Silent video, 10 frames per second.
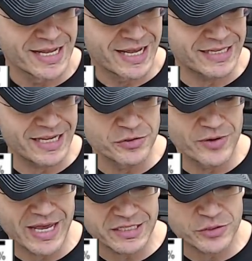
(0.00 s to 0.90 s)
and then you
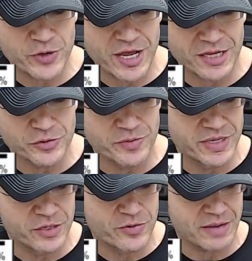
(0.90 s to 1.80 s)
get 300
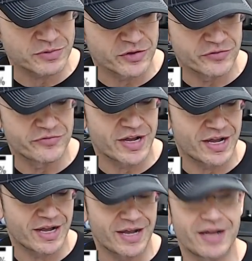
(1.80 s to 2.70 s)
milligrams of
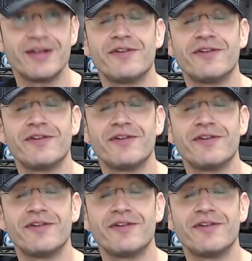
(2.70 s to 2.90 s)
uh,